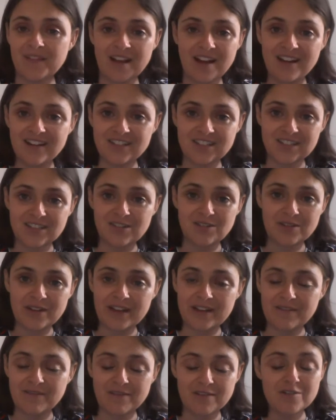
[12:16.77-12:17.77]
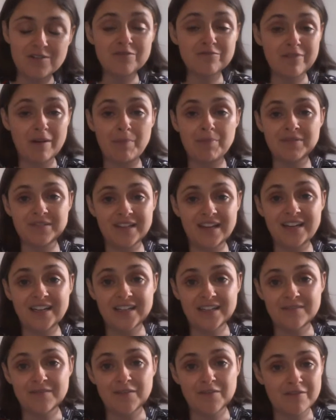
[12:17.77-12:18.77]
aren't just looking for a good
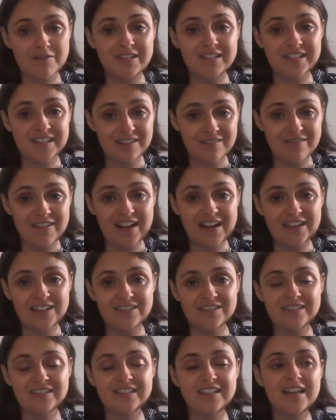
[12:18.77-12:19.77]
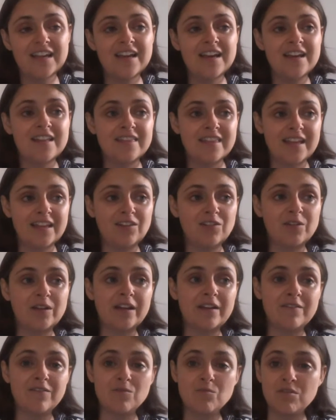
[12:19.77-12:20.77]
representative of Christian values. They're
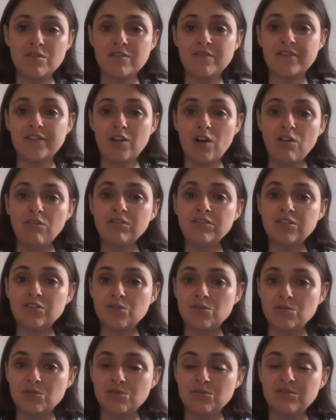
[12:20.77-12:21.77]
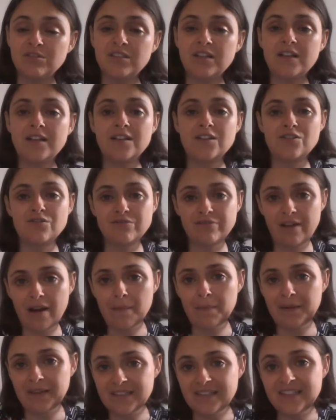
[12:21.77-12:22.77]
looking for more of an old school,
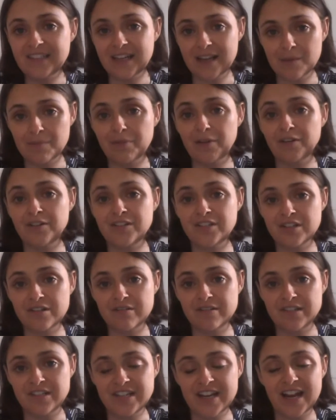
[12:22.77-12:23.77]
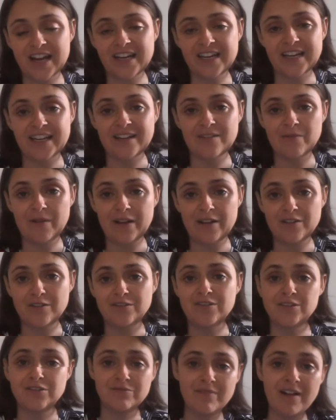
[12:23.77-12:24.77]
tribalistic approach to Christianity, where
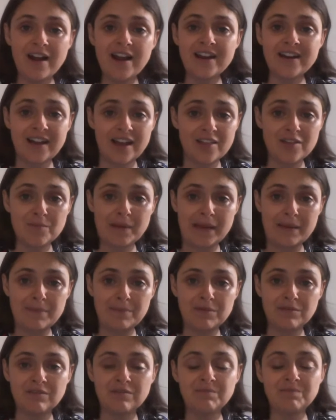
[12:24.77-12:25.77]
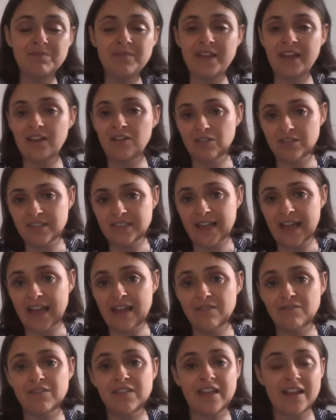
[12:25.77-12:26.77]
you deride other people, they're not
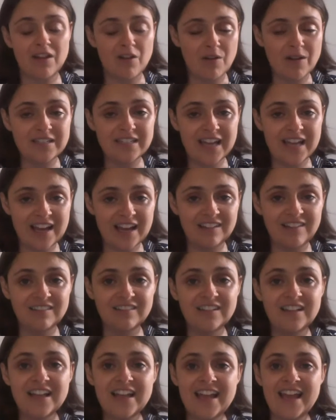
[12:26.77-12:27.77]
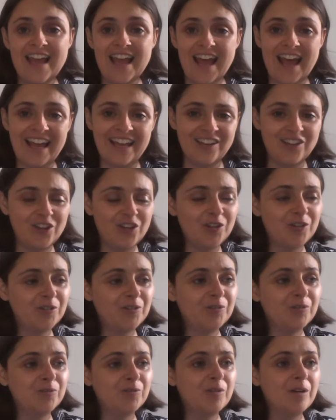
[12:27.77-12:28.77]
saved, they're going to hell, and
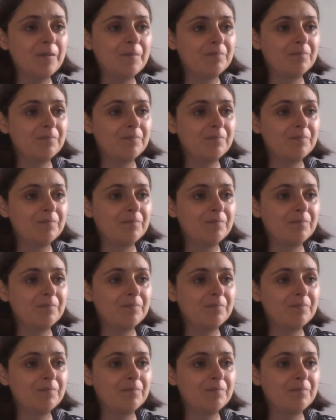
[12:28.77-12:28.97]
you